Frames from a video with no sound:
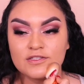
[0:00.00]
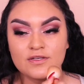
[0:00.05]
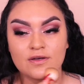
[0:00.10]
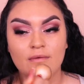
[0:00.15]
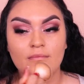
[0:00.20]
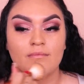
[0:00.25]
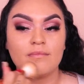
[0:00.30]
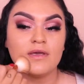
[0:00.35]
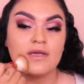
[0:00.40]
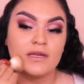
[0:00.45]
to
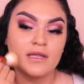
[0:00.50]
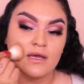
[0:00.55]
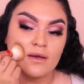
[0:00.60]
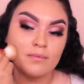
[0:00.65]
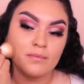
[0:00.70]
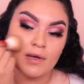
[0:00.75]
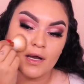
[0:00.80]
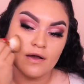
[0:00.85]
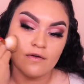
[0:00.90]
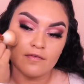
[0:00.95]
medium
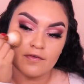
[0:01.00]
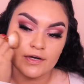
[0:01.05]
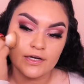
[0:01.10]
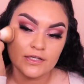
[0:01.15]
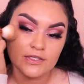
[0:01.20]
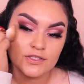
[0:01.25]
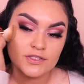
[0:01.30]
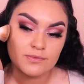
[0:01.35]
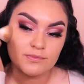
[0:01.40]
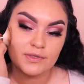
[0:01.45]

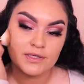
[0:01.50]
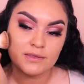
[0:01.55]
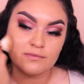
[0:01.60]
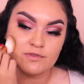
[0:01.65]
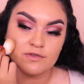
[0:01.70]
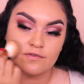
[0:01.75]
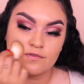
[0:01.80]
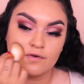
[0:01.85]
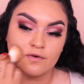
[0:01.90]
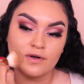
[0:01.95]
coverage, medium
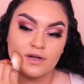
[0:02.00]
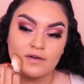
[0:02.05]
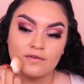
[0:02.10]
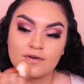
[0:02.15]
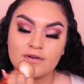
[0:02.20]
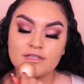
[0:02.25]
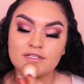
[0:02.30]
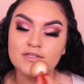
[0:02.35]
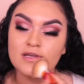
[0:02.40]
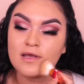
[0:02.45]
to full
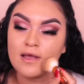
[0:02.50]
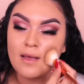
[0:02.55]
coverage,